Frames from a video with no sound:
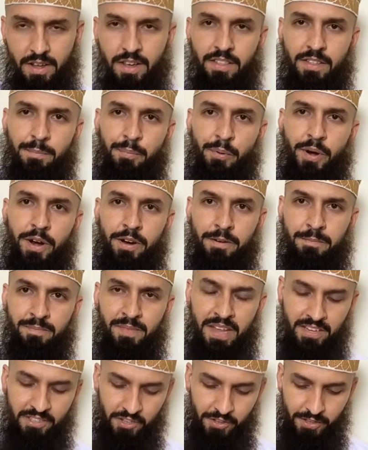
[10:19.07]
the prayer.
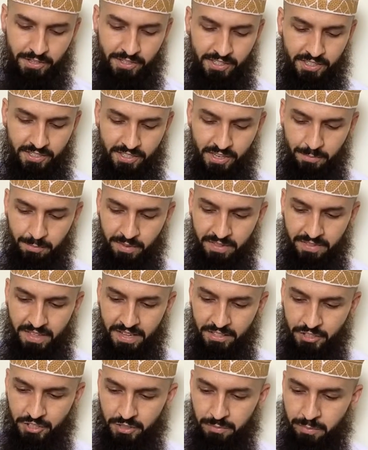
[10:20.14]
So this is something
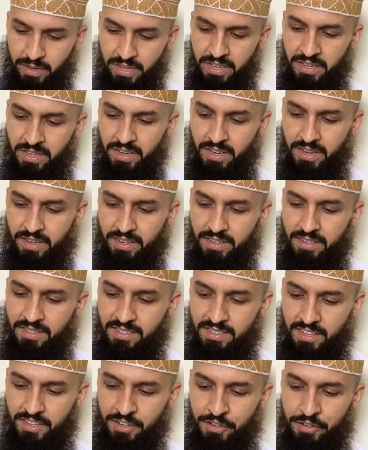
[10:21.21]
that should be
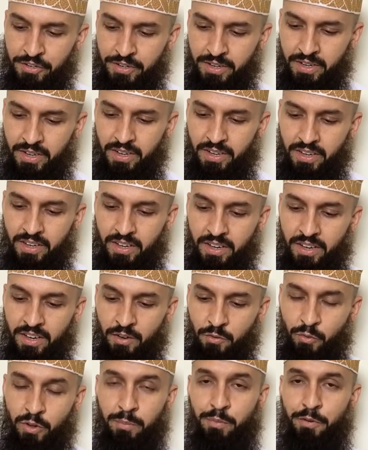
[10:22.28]
considered
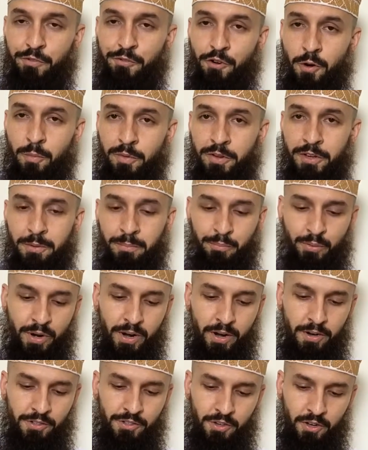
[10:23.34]
when performing your
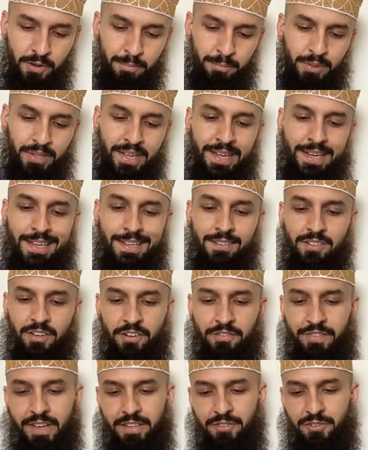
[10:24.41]
prayers on planes,
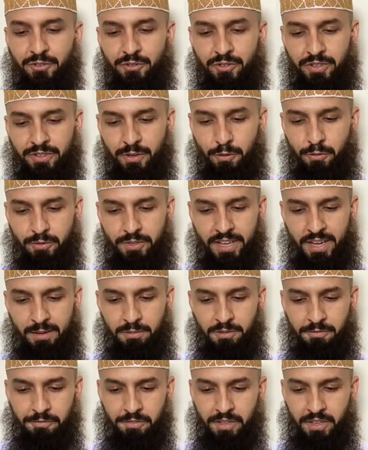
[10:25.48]
on vessels, and those
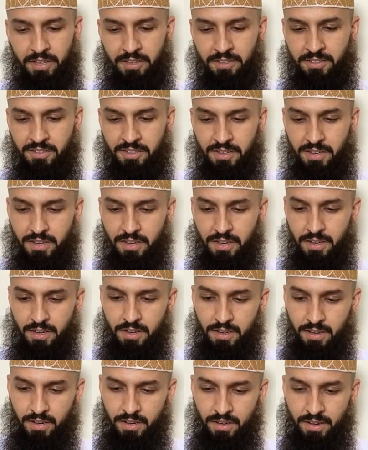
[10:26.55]
types of things,
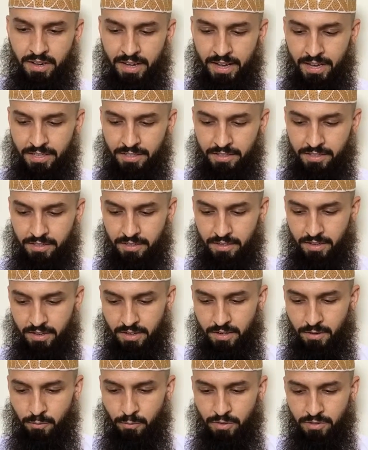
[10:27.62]
as
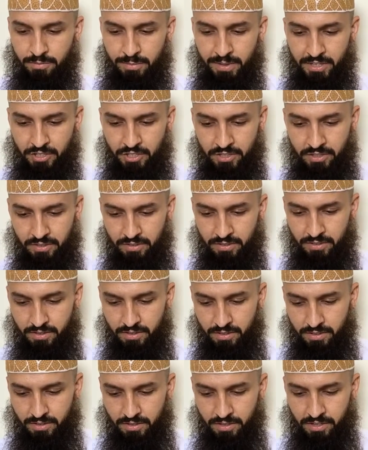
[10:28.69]
was mentioned
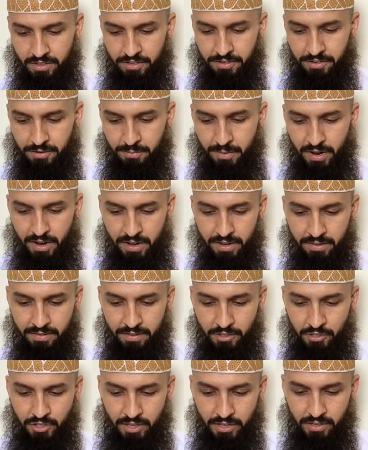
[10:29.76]
here by the
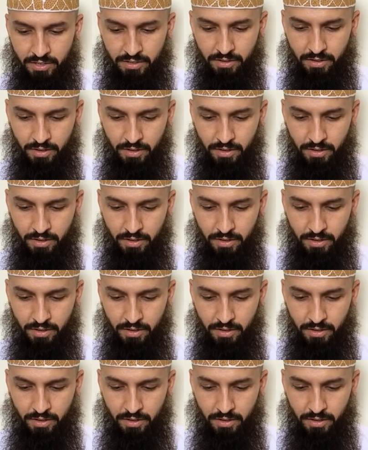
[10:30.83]
Shaykh,